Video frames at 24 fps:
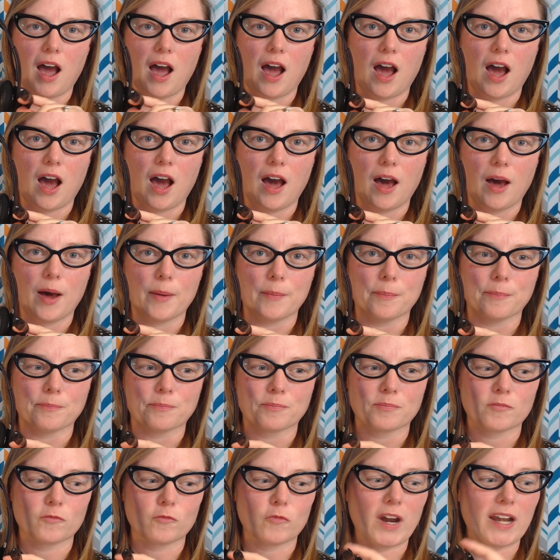um,
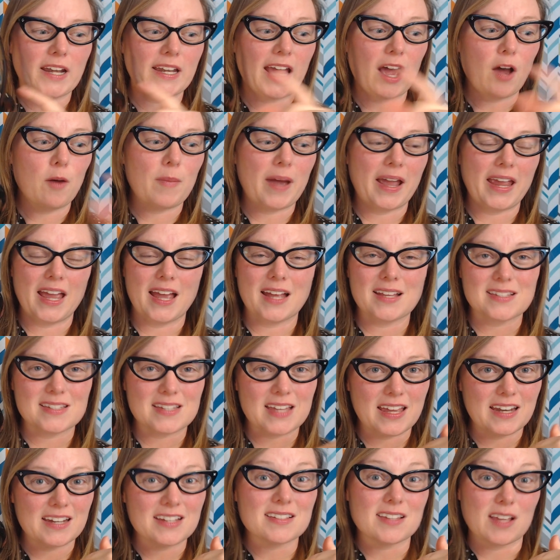right now my
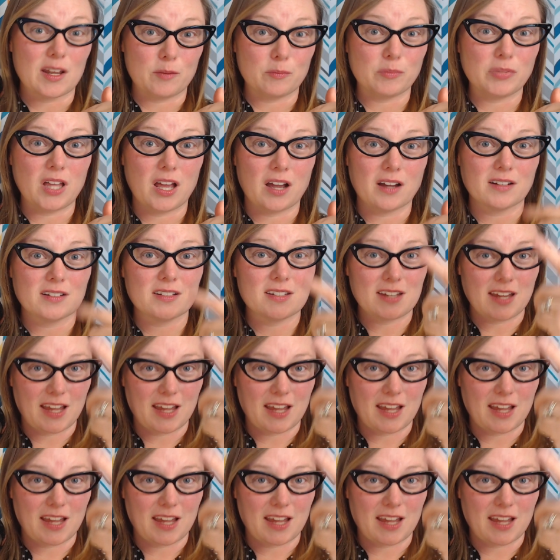headset is unplugged